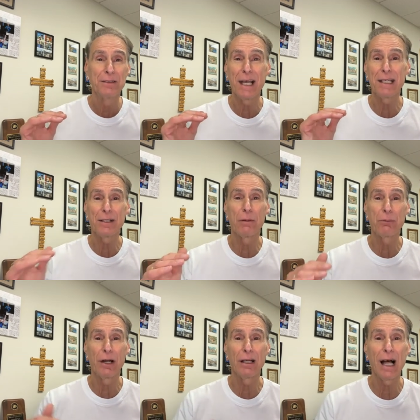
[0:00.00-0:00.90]
taking our
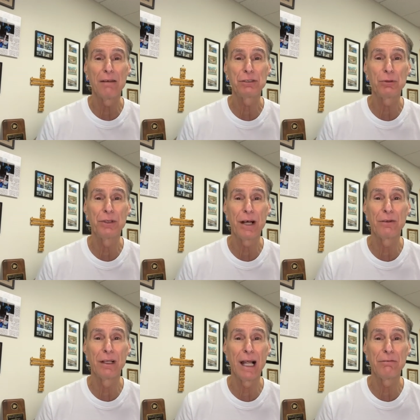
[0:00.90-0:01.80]
prayer lives to
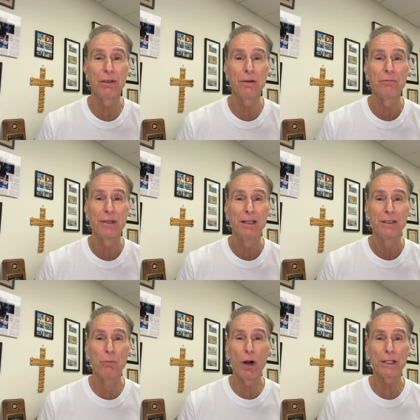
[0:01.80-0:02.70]
another level.
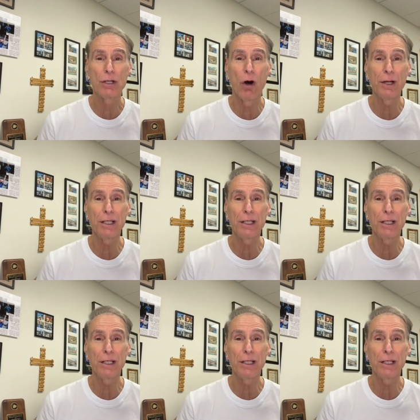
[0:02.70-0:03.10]
Good morning,